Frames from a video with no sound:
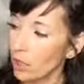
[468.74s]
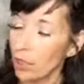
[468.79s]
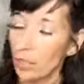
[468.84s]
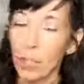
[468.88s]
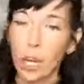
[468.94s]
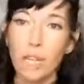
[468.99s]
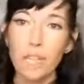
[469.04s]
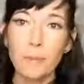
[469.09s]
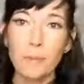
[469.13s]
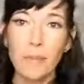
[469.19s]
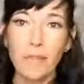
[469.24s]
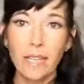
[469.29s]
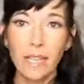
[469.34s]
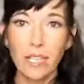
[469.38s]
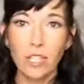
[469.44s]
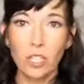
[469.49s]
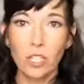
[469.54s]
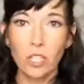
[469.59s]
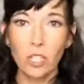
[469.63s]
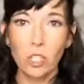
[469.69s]
Your husband
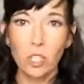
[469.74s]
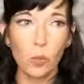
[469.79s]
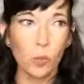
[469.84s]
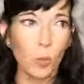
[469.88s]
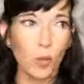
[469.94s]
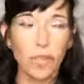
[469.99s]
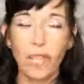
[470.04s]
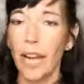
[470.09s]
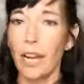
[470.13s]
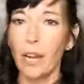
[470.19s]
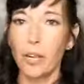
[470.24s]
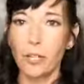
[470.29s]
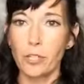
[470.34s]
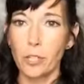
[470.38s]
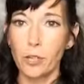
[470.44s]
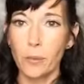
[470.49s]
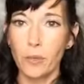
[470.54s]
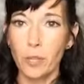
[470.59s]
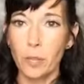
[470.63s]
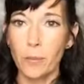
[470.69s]
thinks, what the heck are you
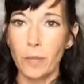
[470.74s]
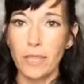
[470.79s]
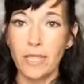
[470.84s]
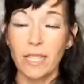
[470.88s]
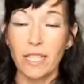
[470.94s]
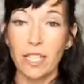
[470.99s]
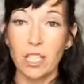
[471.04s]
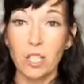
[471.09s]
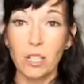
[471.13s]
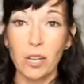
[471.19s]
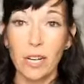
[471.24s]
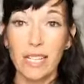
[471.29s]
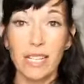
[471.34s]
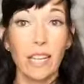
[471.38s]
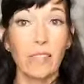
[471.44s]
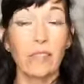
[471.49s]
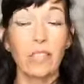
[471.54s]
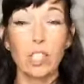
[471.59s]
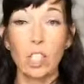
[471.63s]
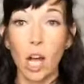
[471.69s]
doing with your business? Because you guys
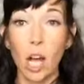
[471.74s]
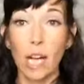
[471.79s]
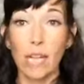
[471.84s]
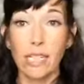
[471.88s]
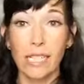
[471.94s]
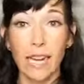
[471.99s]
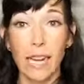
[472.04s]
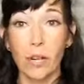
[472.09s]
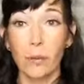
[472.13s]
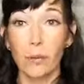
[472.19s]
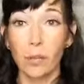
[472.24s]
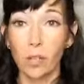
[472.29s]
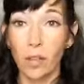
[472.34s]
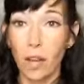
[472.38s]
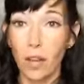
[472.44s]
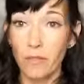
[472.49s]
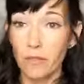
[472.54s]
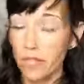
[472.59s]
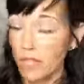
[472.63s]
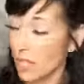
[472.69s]
haven't talked and had a real
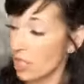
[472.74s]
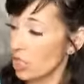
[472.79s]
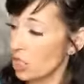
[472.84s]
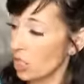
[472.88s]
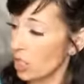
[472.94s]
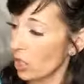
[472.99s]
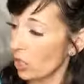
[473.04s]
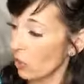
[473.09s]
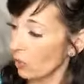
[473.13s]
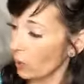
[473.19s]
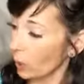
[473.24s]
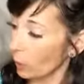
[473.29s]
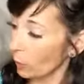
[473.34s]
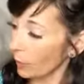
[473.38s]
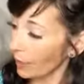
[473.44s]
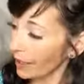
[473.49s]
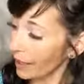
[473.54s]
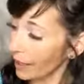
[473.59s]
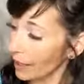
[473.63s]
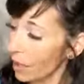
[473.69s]
conversation in over a
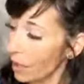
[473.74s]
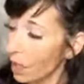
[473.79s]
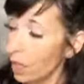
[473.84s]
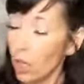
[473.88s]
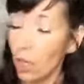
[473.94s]
week.